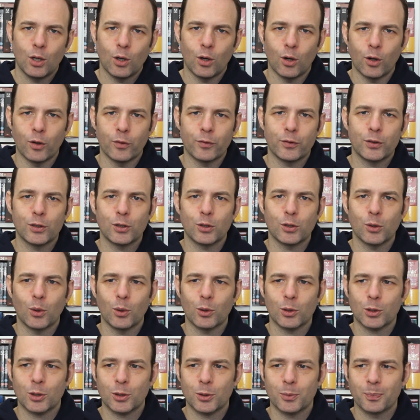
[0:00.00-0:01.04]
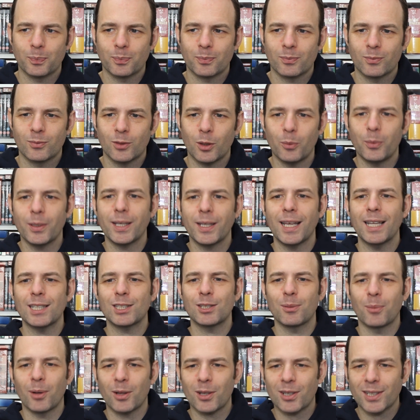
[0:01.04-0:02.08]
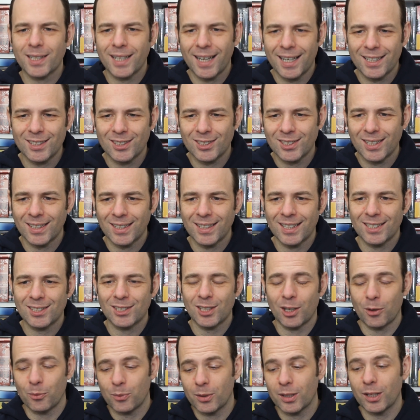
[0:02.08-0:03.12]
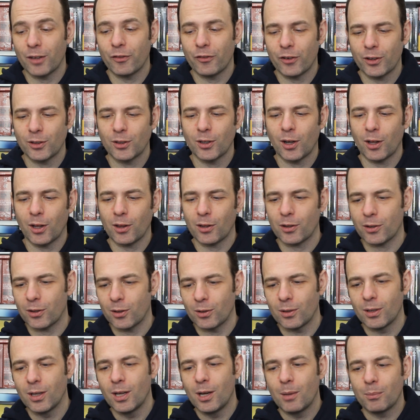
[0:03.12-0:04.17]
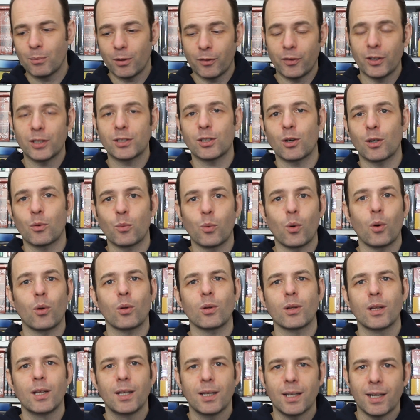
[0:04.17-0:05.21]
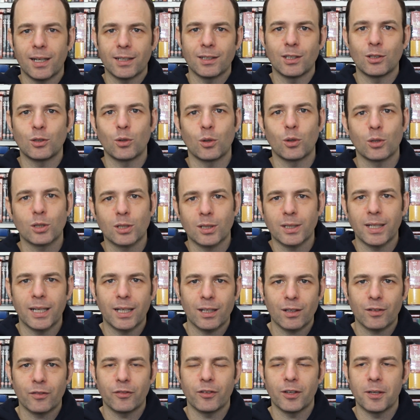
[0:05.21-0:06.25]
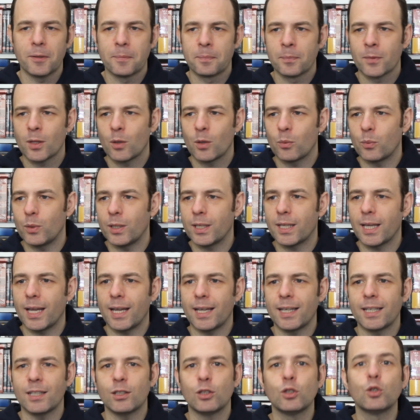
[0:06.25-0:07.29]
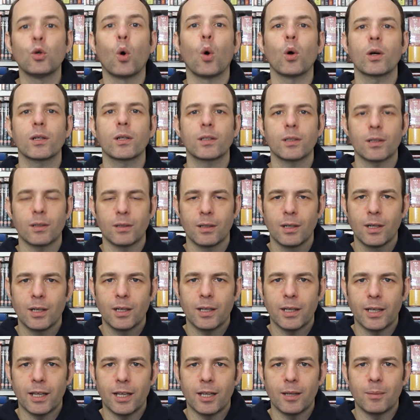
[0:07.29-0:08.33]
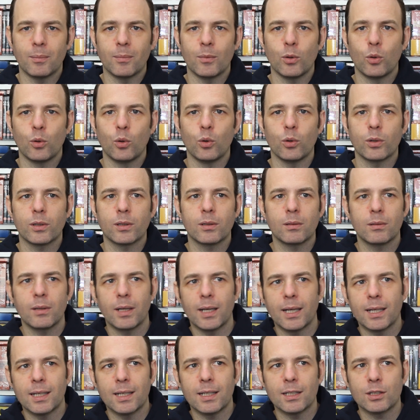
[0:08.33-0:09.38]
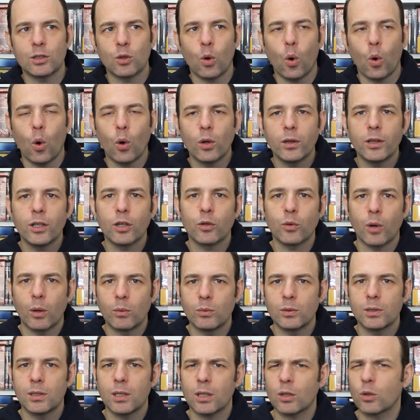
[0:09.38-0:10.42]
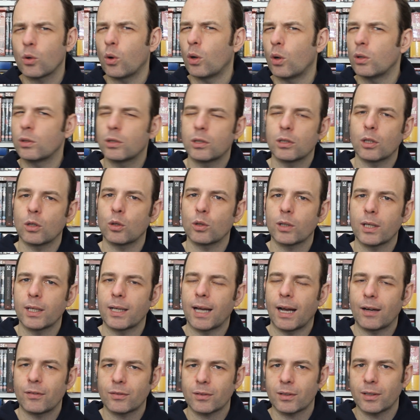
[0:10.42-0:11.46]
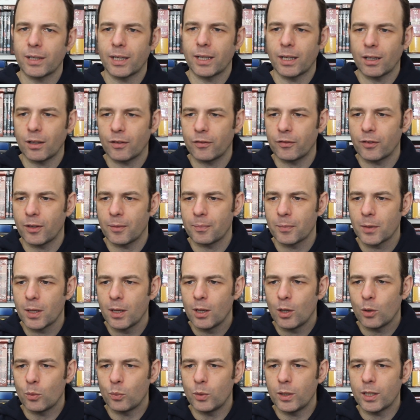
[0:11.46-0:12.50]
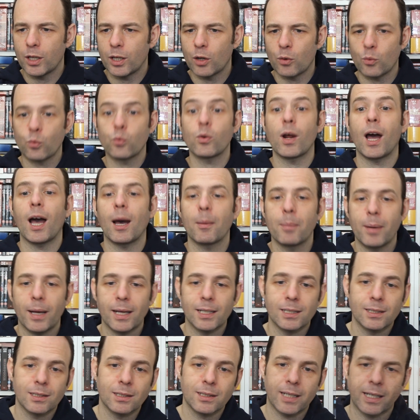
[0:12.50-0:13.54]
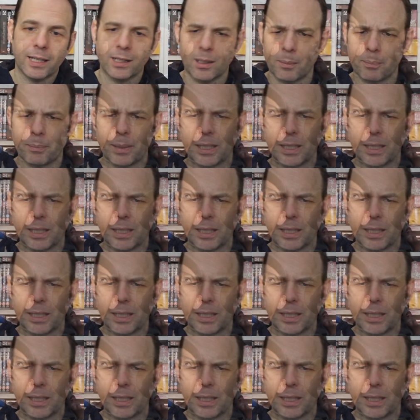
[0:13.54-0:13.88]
of sorts. Now, we get some other characters in this that are really fun other than Professor Wall and the daughter Elfie. We get a doctor who is on the grounds there, constantly looking after Elfie. We get Rab, his kind of